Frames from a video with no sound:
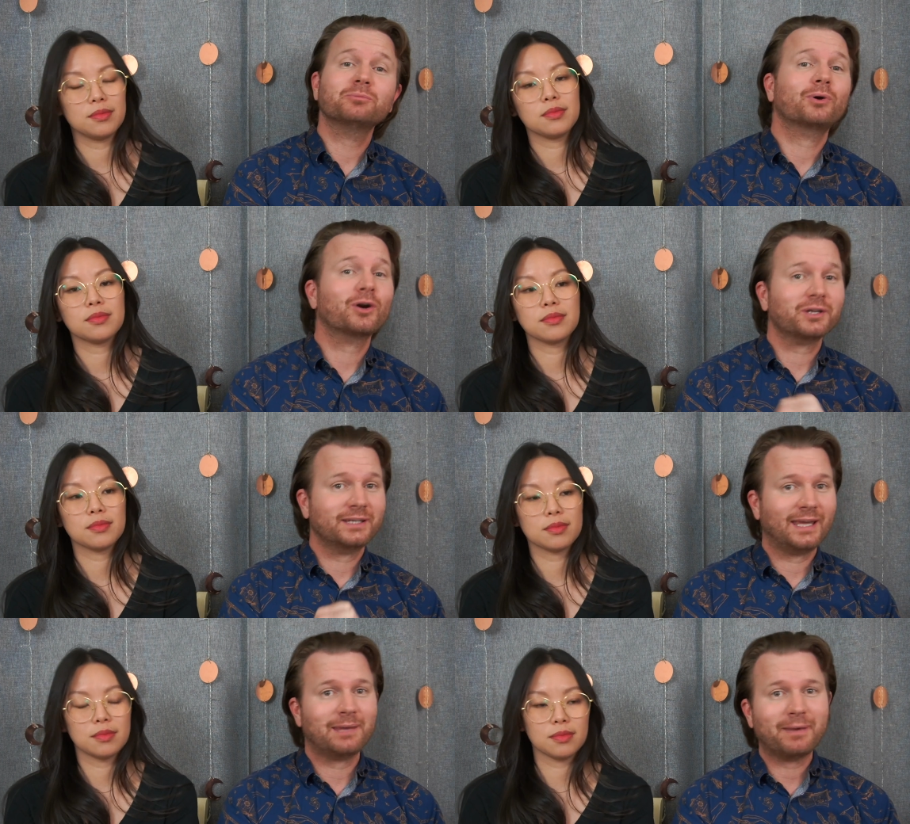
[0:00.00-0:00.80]
Speaker 1: part
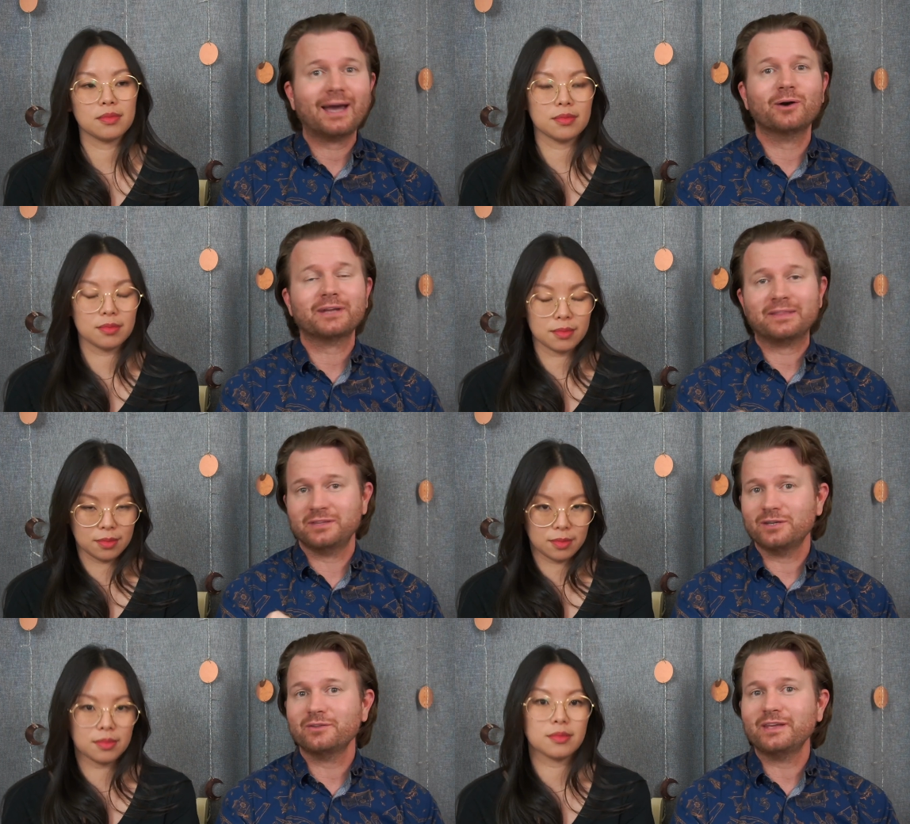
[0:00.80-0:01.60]
came out
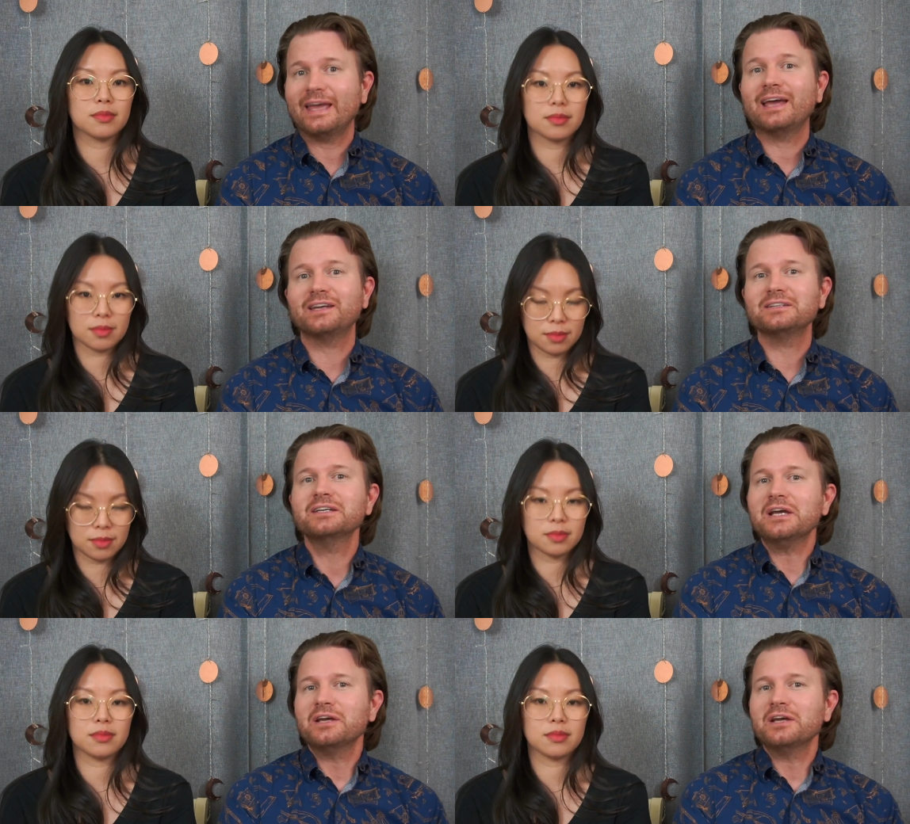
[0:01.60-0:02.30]
near the end,